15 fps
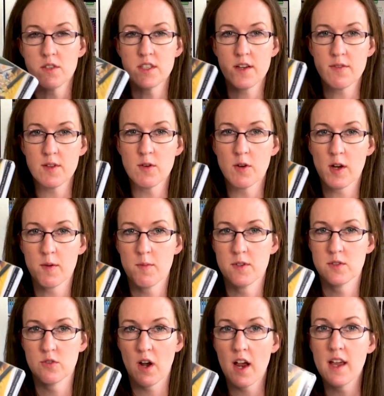would definitely recommend
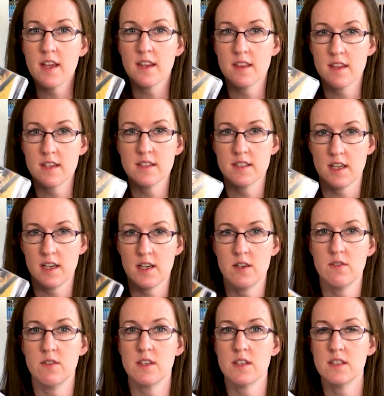trying these
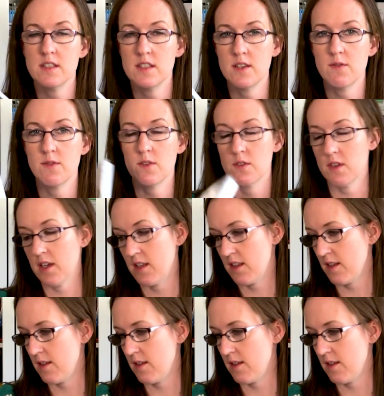out and see if you like